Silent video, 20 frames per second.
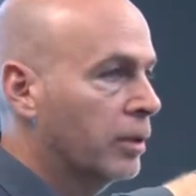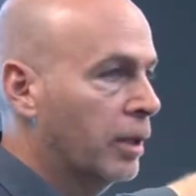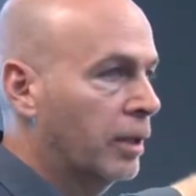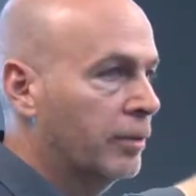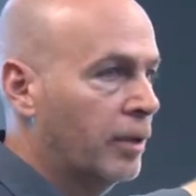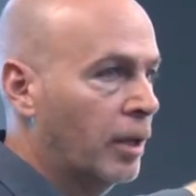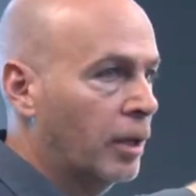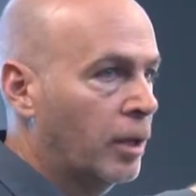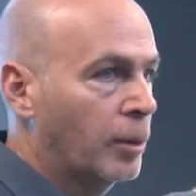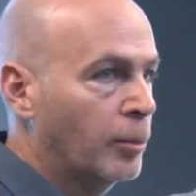
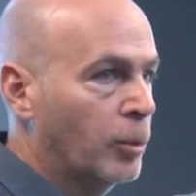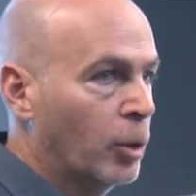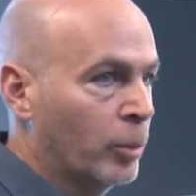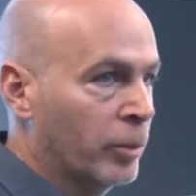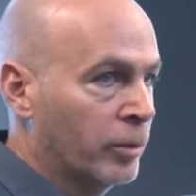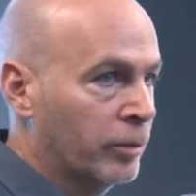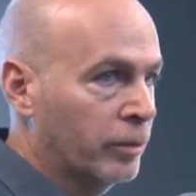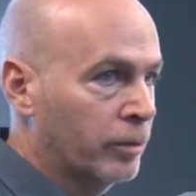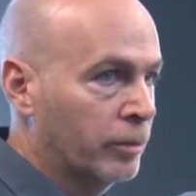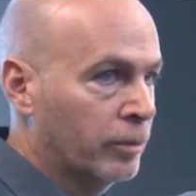and taking
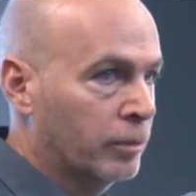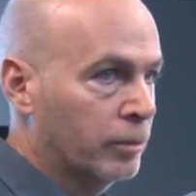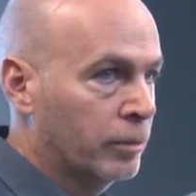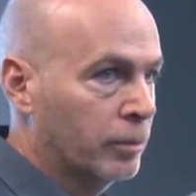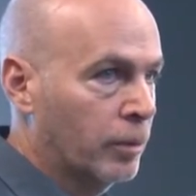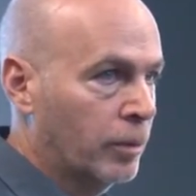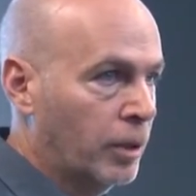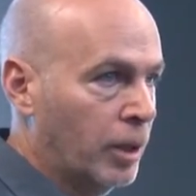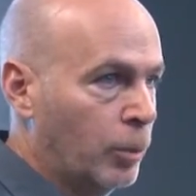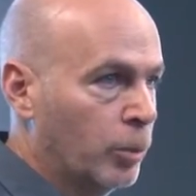moments.
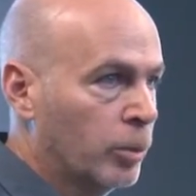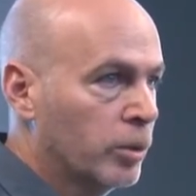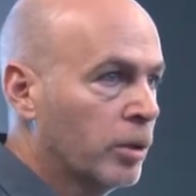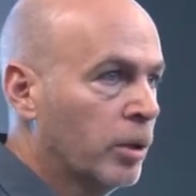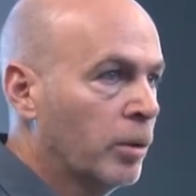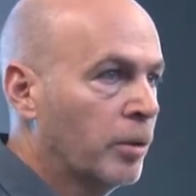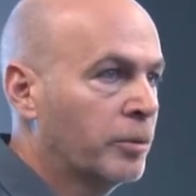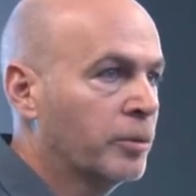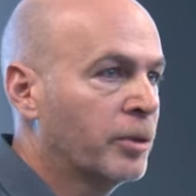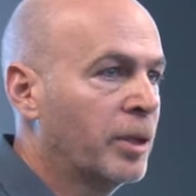Okay, we'll
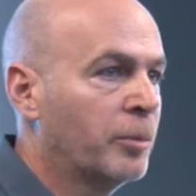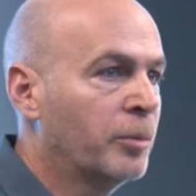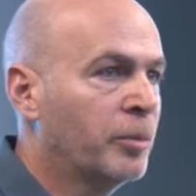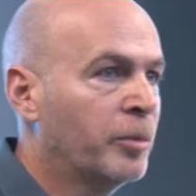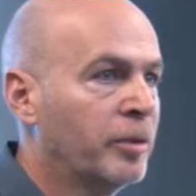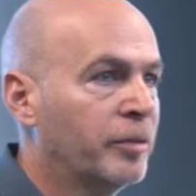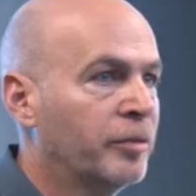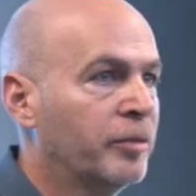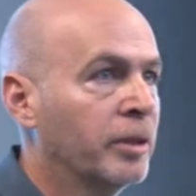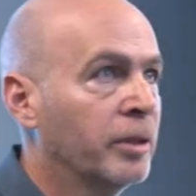go through them
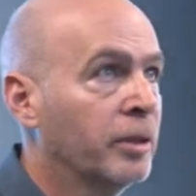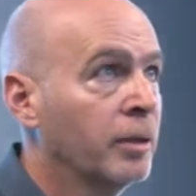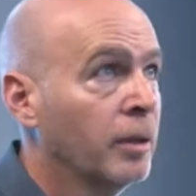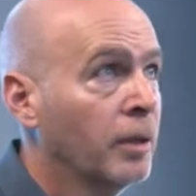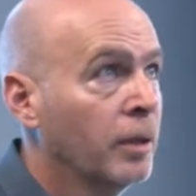briefly.